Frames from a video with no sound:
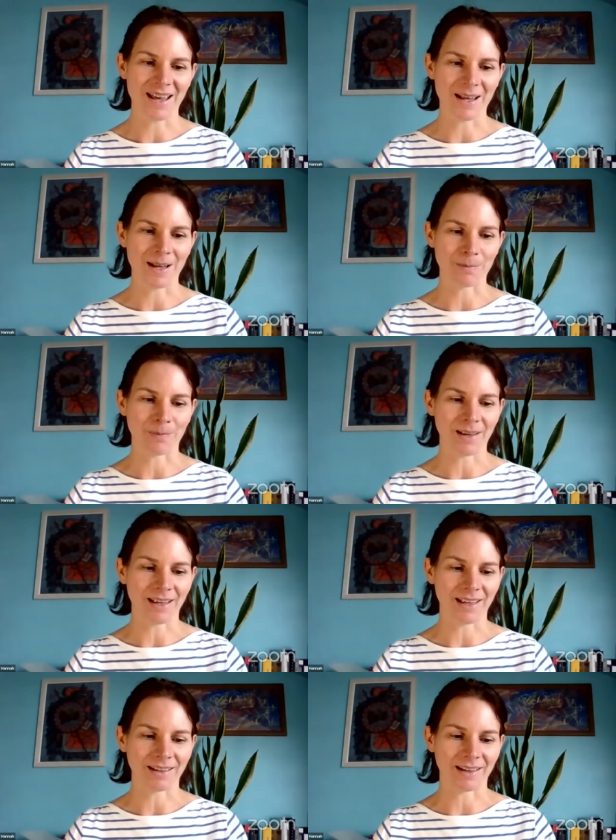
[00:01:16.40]
and
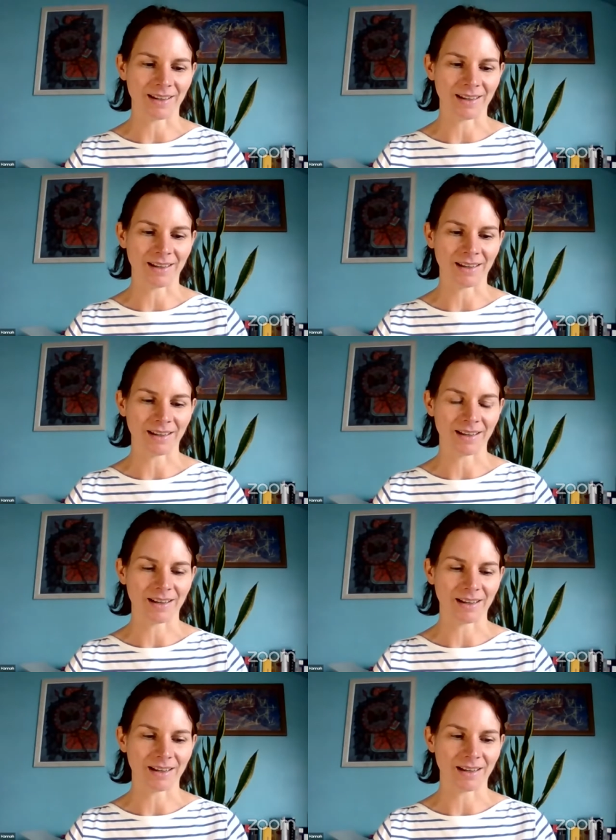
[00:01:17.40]
I
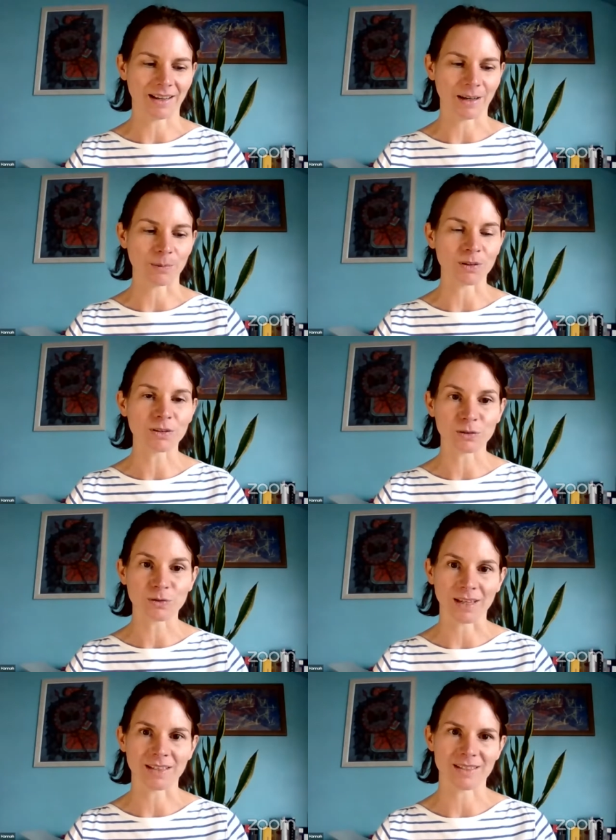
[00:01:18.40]
wanted to
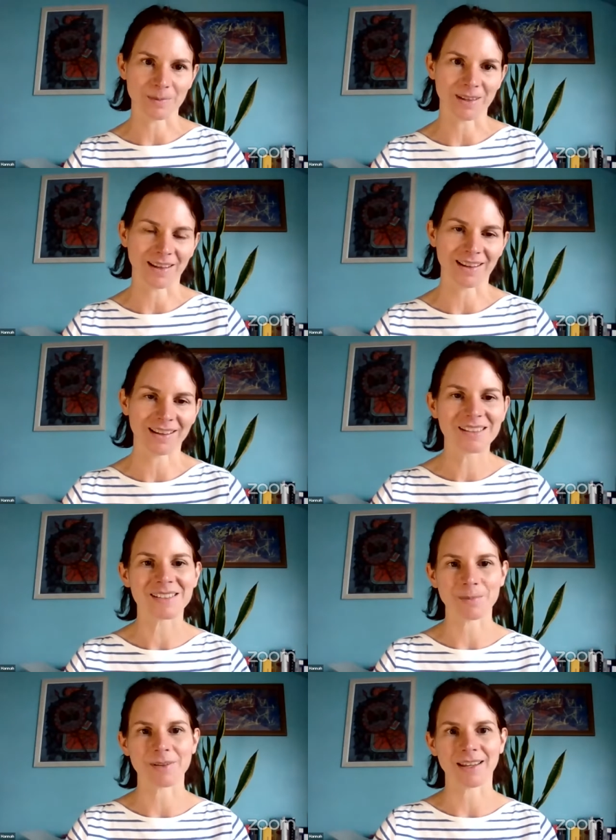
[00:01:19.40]
find
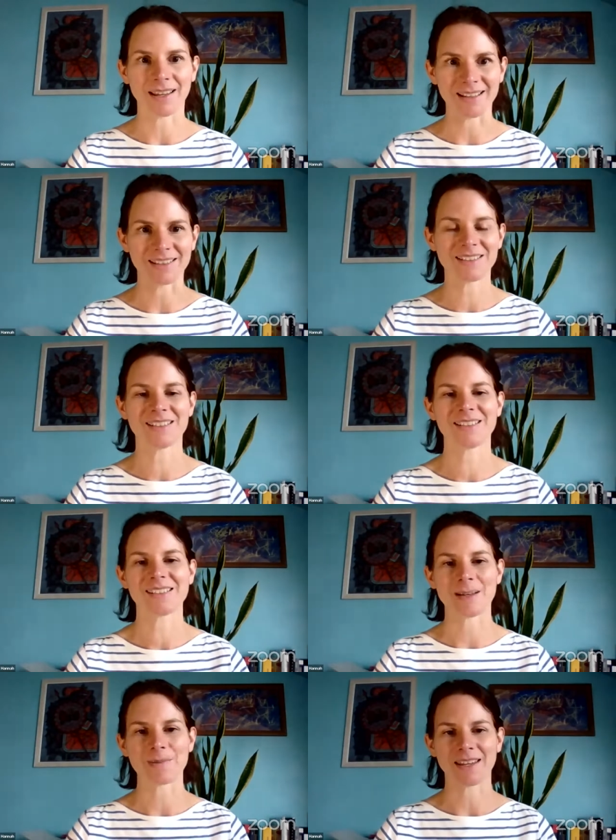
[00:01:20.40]
something else,
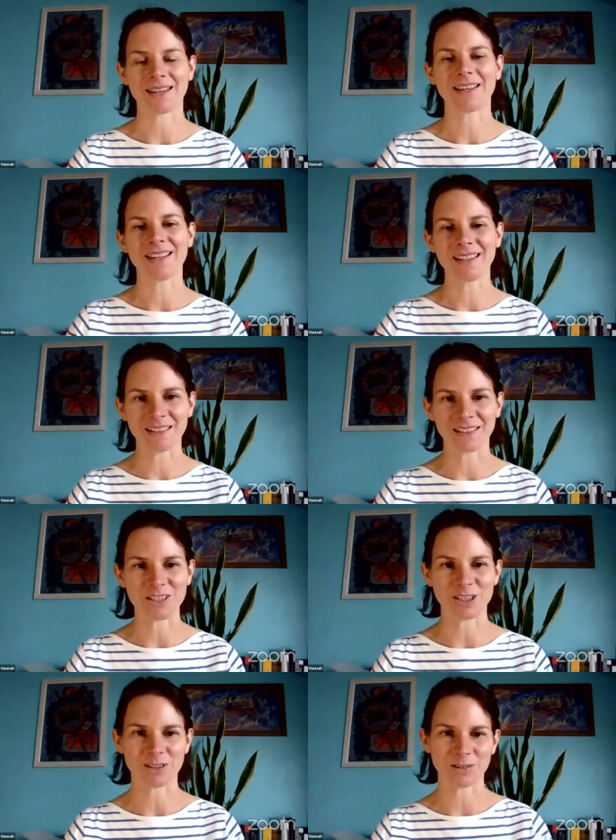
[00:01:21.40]
something in
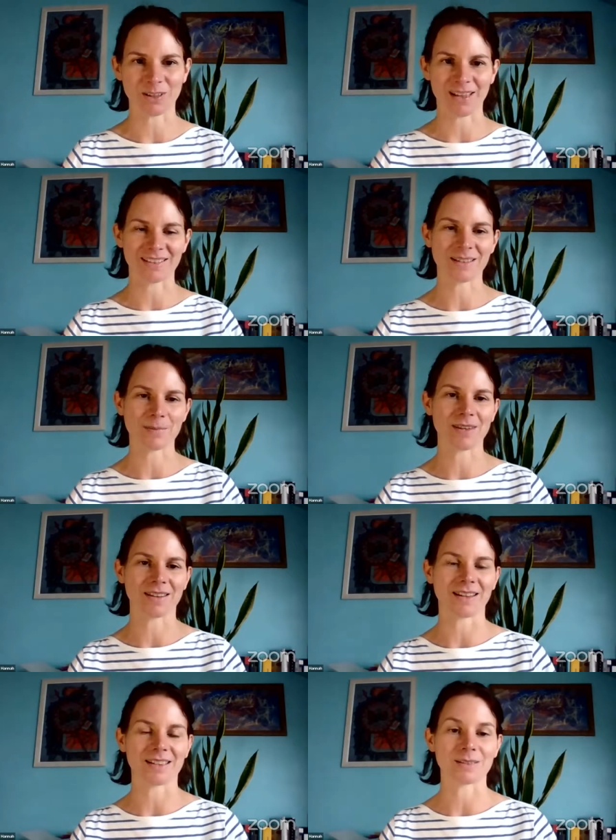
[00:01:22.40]
addition to that,
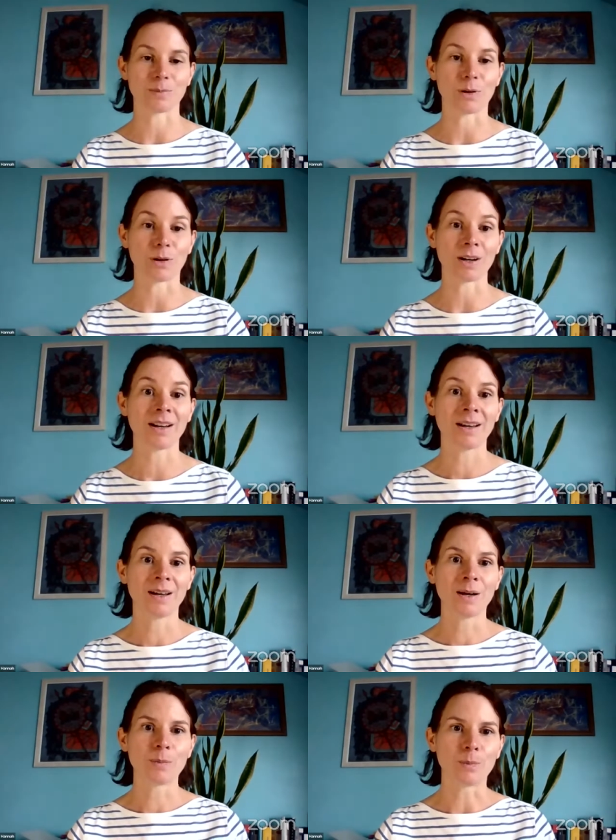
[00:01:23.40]
something that is more
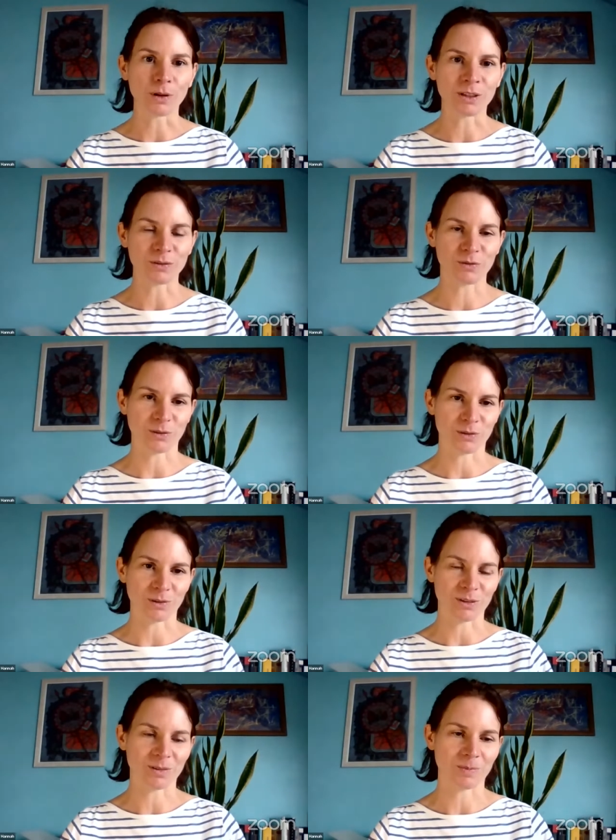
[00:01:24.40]
body
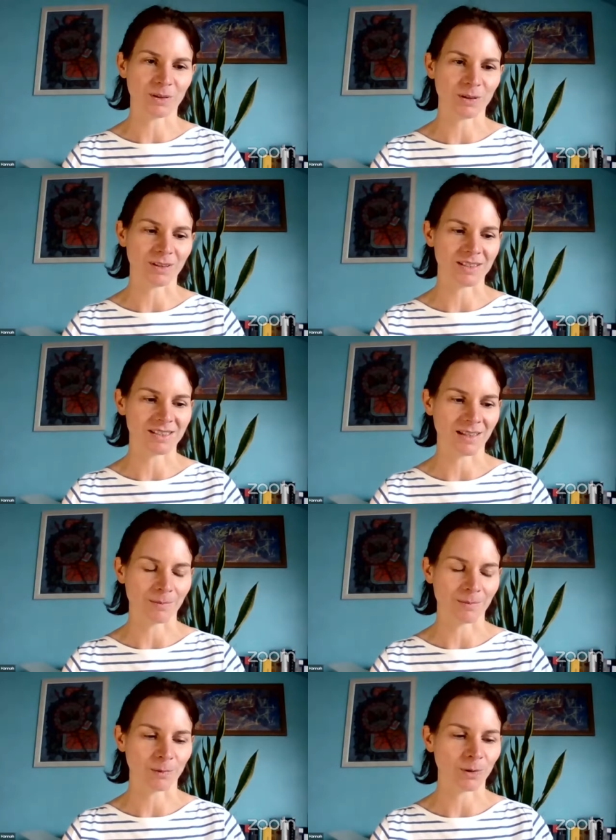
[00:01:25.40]
focused, because
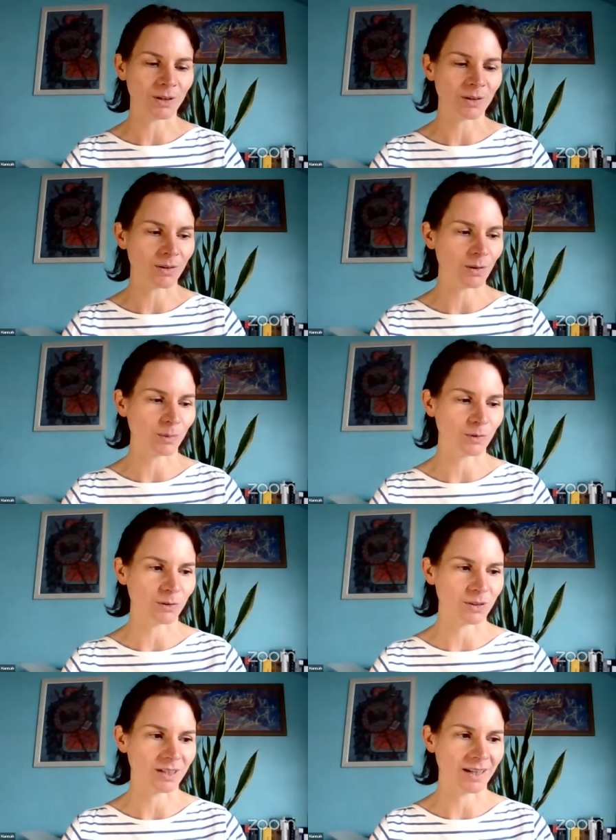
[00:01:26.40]
working on the
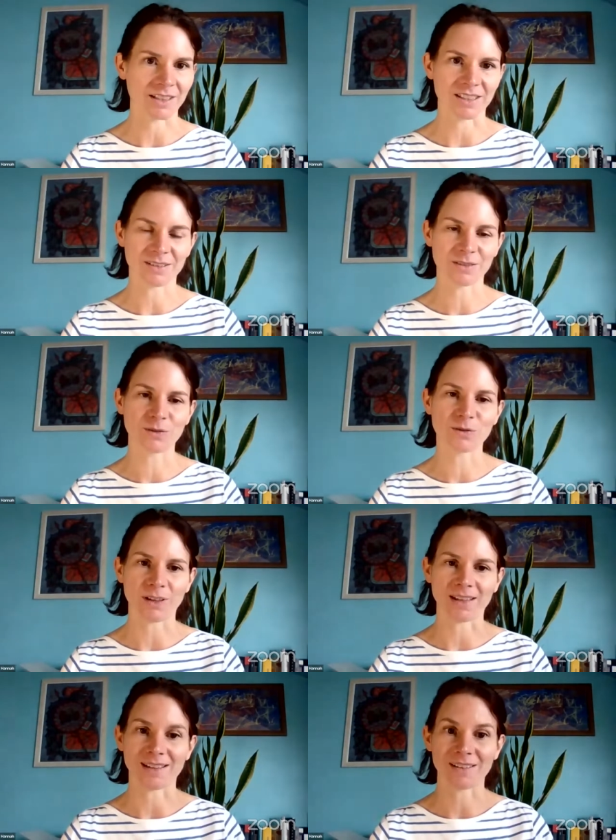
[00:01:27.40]
computer, I just
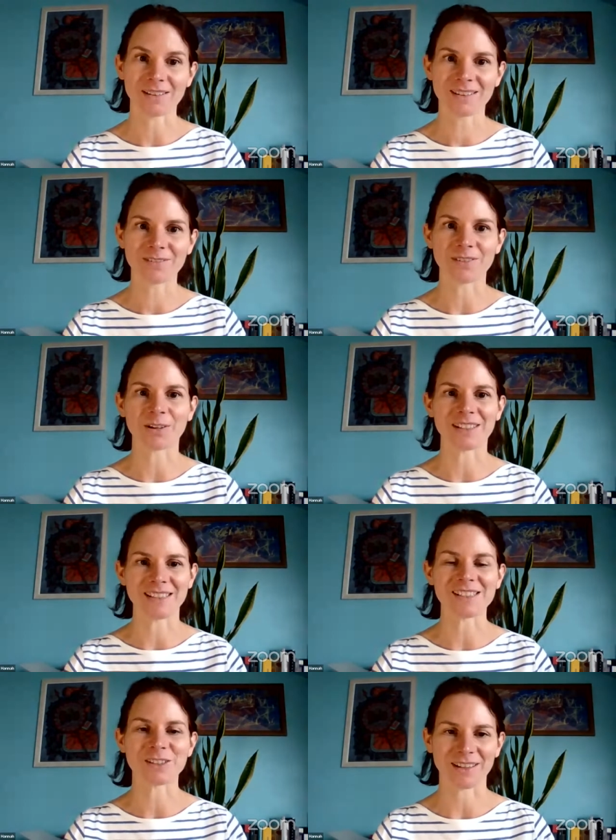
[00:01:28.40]
feel very
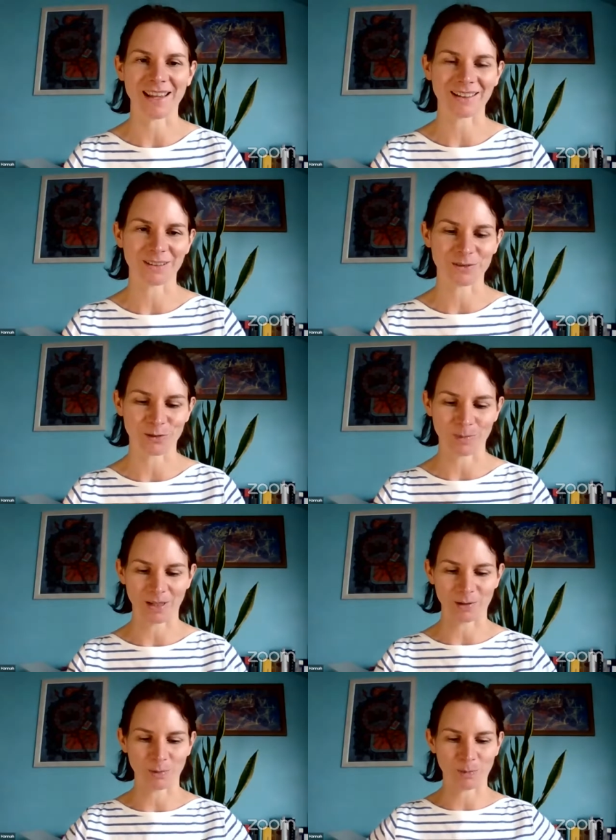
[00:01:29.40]
disconnected from
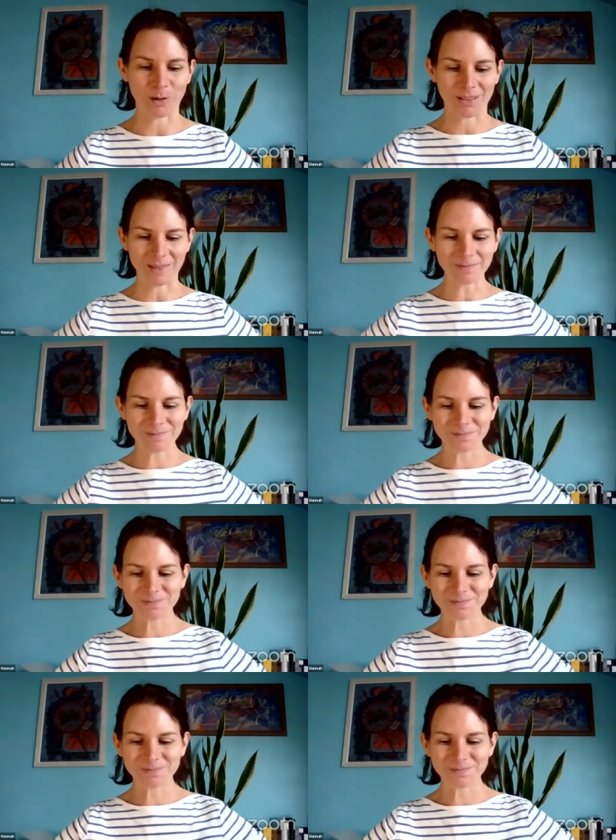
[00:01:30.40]
my own body.